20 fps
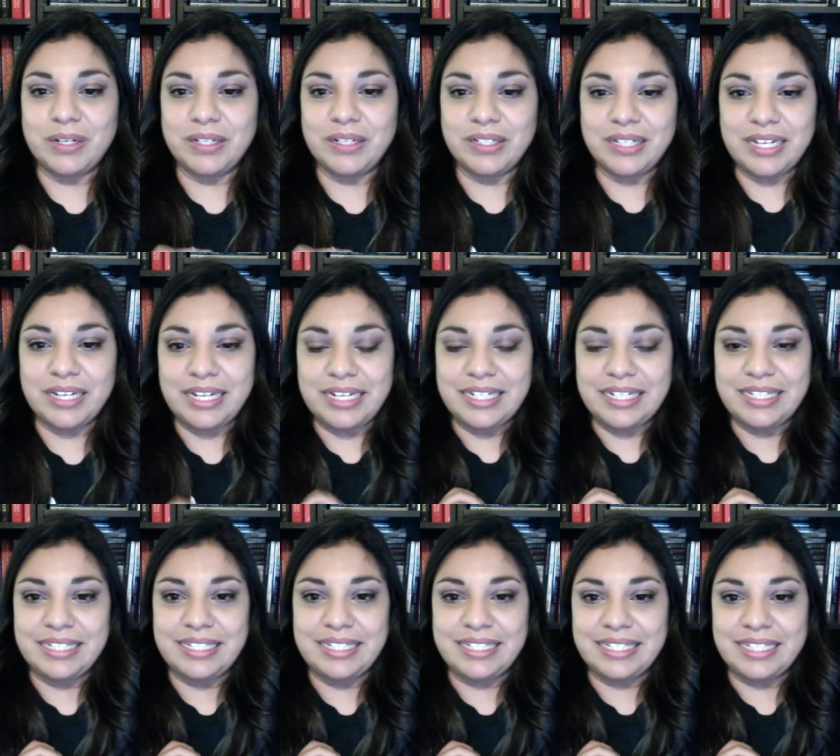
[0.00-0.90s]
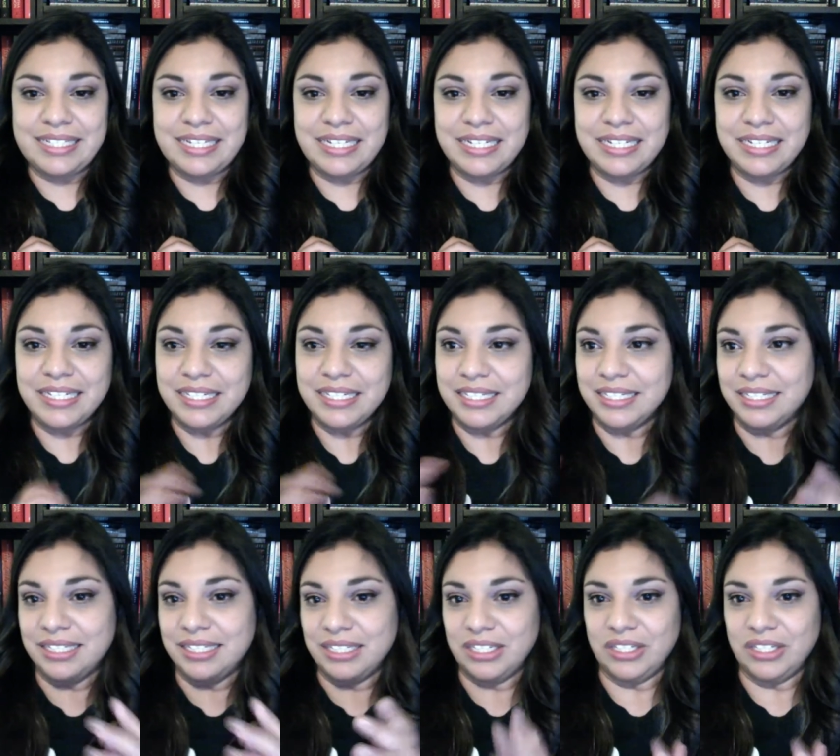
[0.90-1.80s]
as
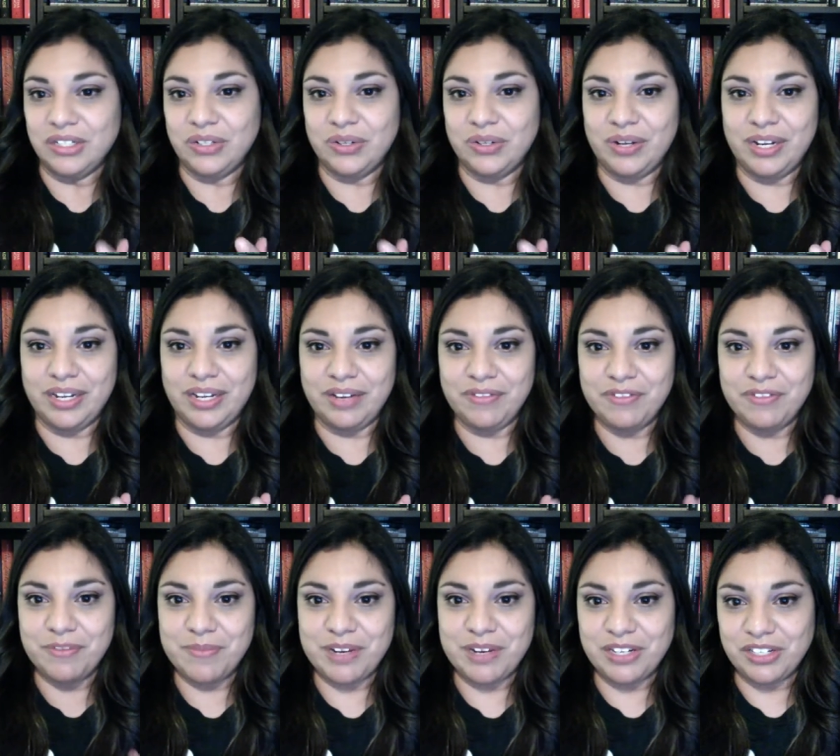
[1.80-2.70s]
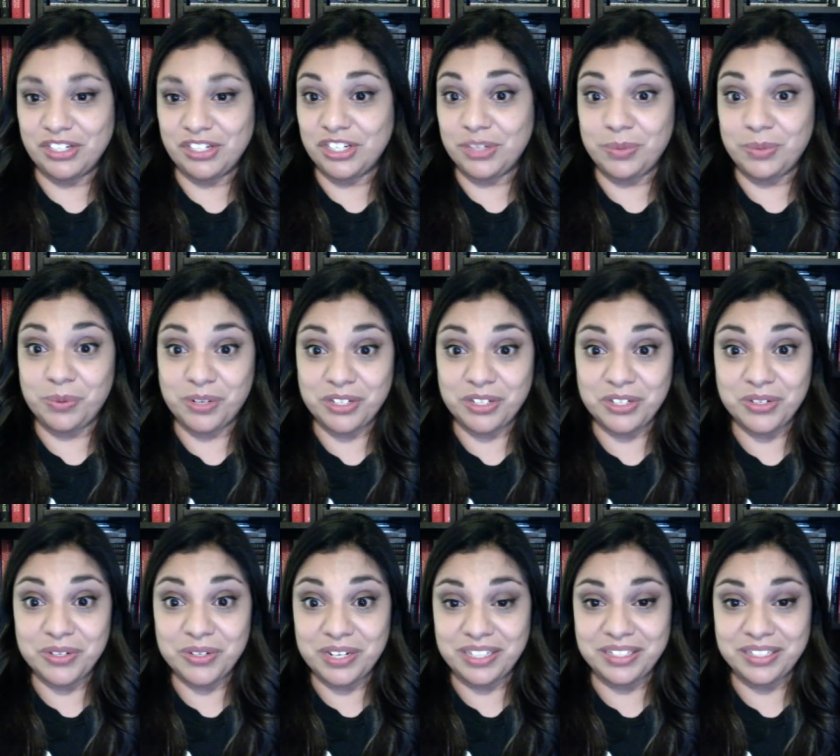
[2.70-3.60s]
any information she wants
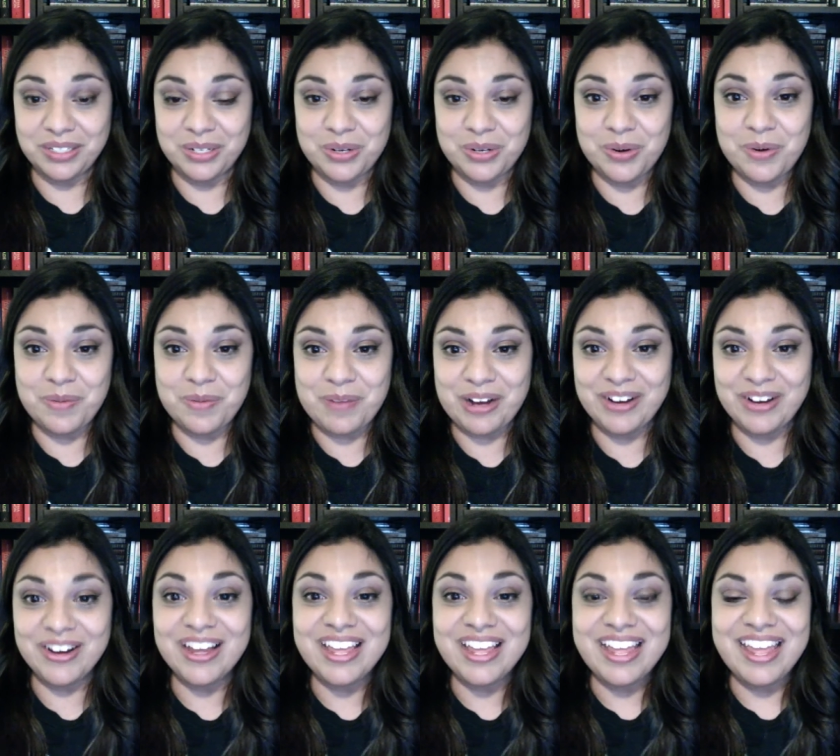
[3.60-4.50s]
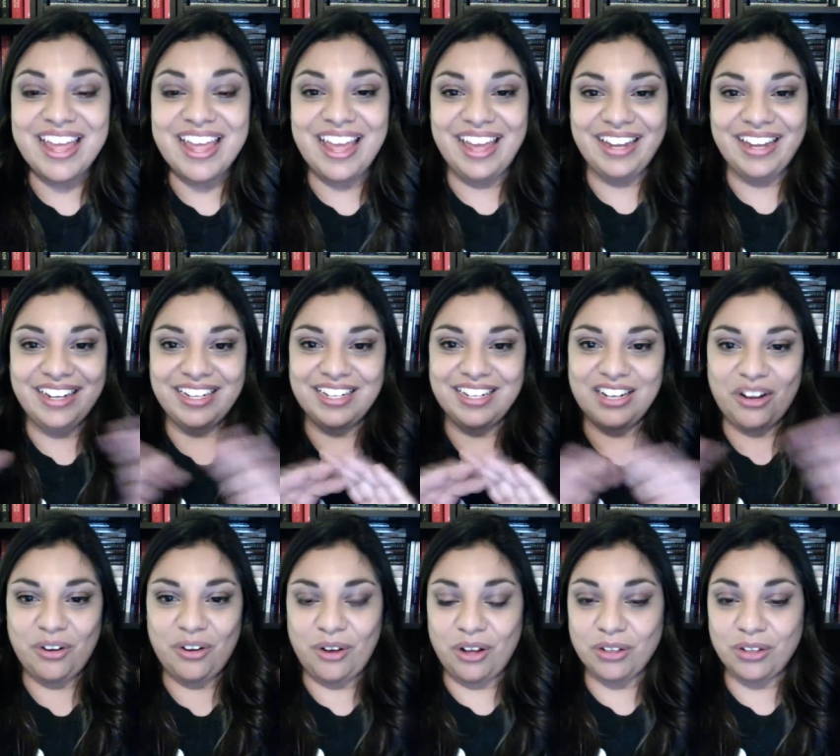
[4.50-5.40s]
you guys to know about. And
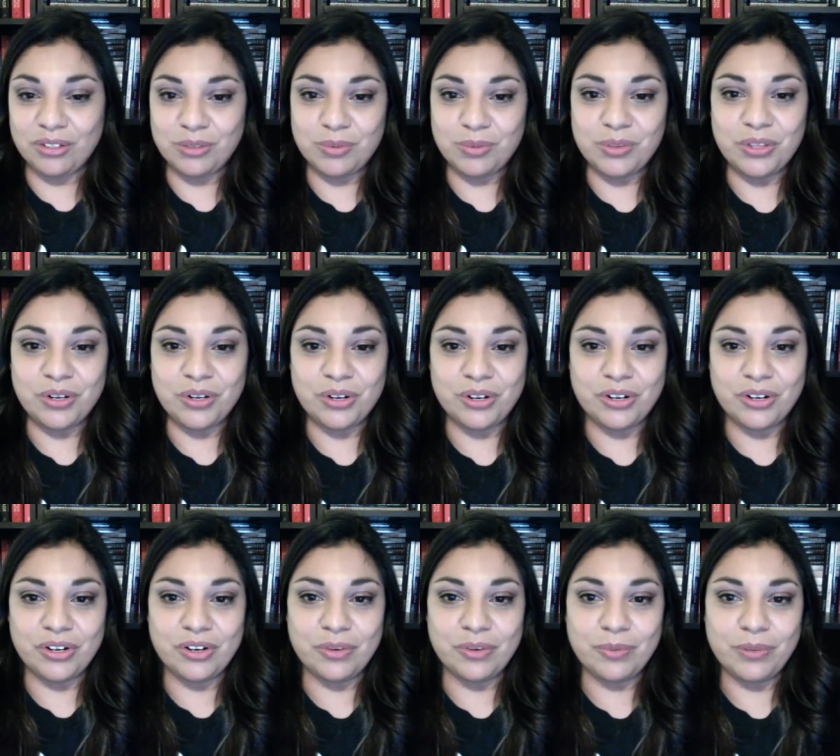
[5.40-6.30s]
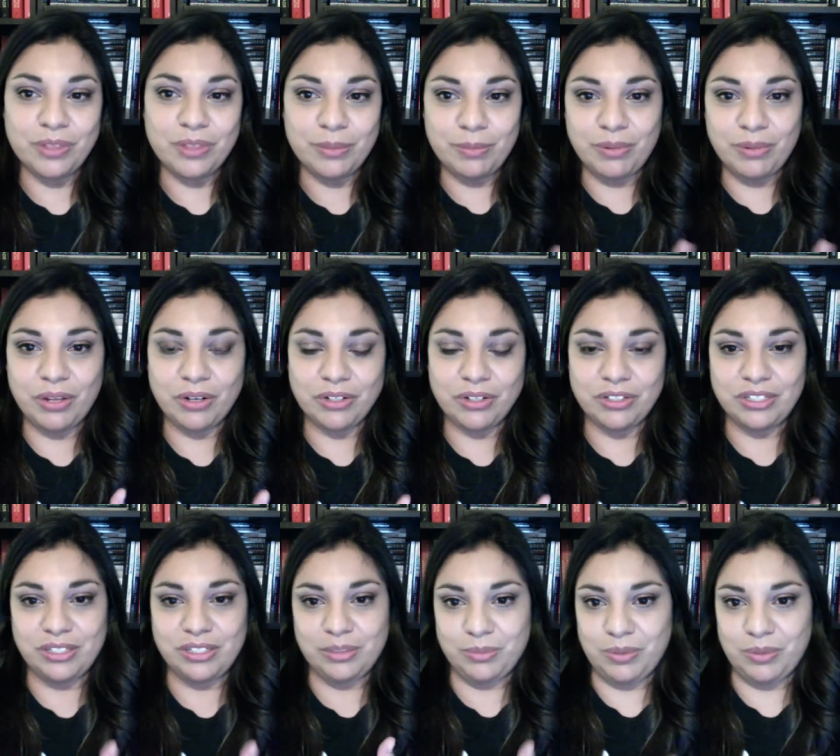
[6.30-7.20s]
also with the bloggers
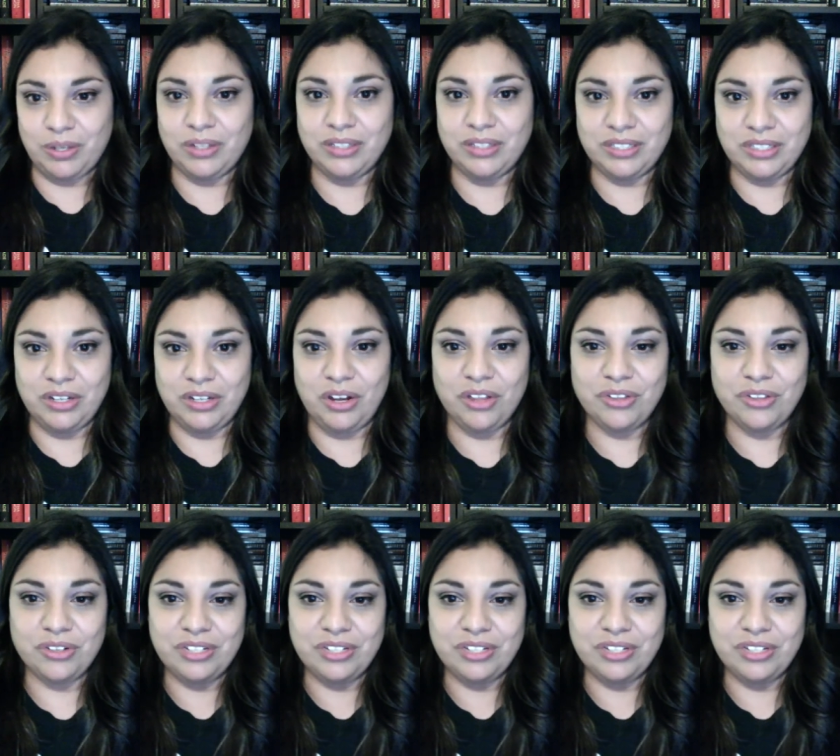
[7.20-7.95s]
as well as the authors,